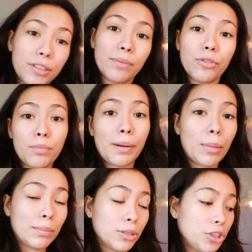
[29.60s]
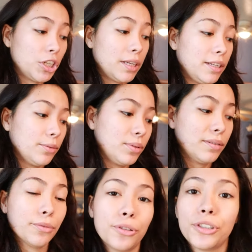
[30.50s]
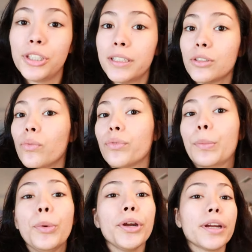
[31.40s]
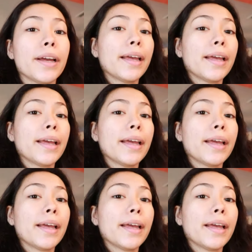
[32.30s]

some for my mom so she can eat whenever she gets home from work.